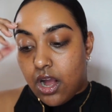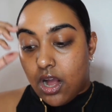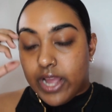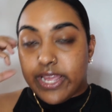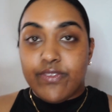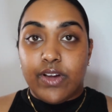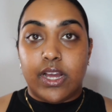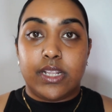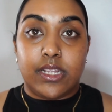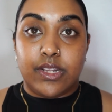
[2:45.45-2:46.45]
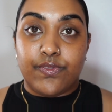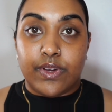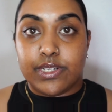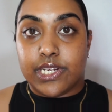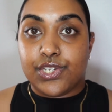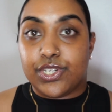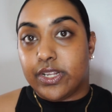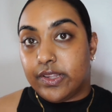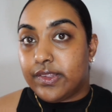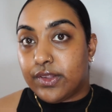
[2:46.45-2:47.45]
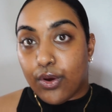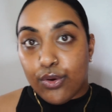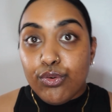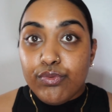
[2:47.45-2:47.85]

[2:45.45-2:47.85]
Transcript: I have heard that this foundation is so